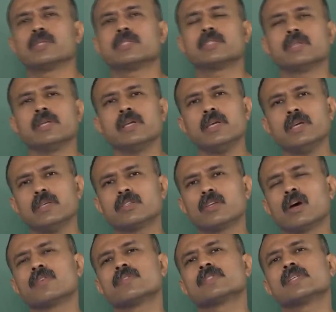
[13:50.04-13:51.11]
through a
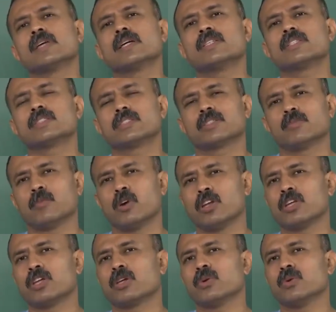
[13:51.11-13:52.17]
series of such
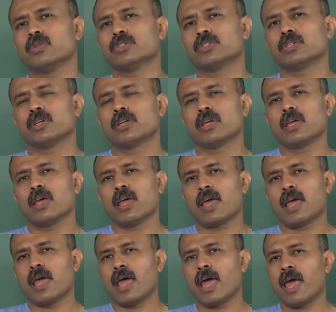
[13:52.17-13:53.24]
molecules,
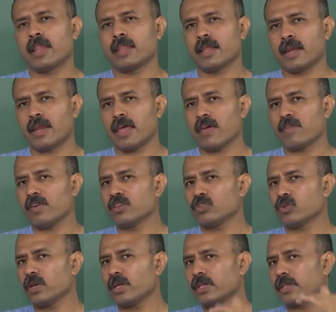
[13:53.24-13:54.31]
and then
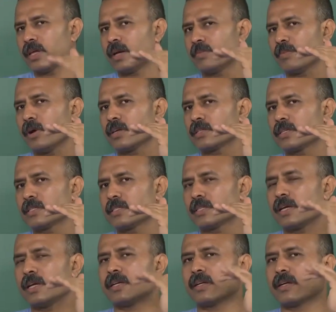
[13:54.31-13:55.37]
eventually in that
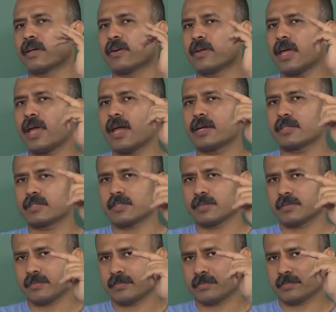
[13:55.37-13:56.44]
process, it
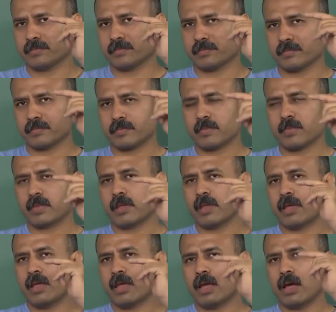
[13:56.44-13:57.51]
creates
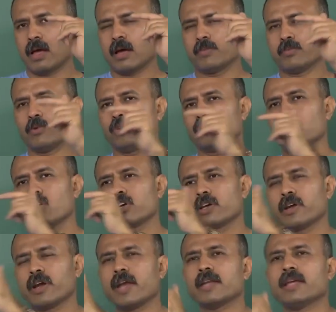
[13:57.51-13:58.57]
a
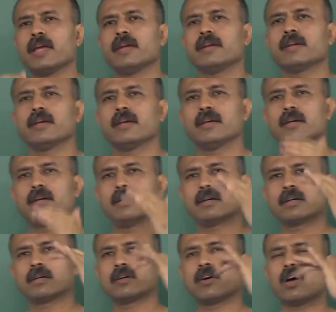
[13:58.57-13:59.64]
proton gradient
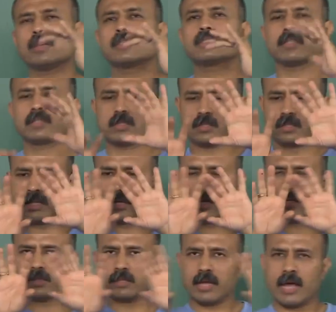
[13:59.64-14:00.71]
across
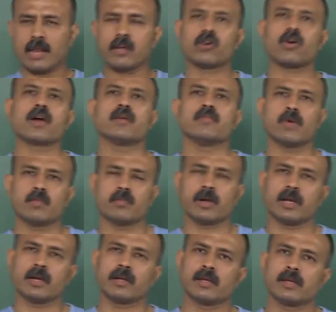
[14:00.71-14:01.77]
the thylakoid
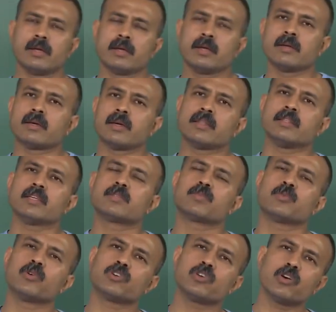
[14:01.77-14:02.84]
membrane. And
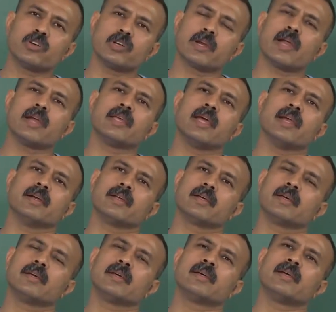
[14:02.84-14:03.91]
this proton
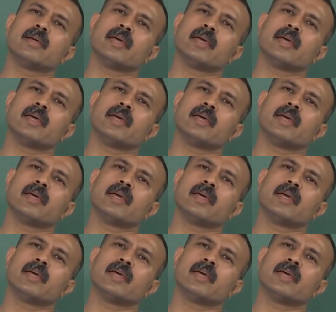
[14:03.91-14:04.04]
gradient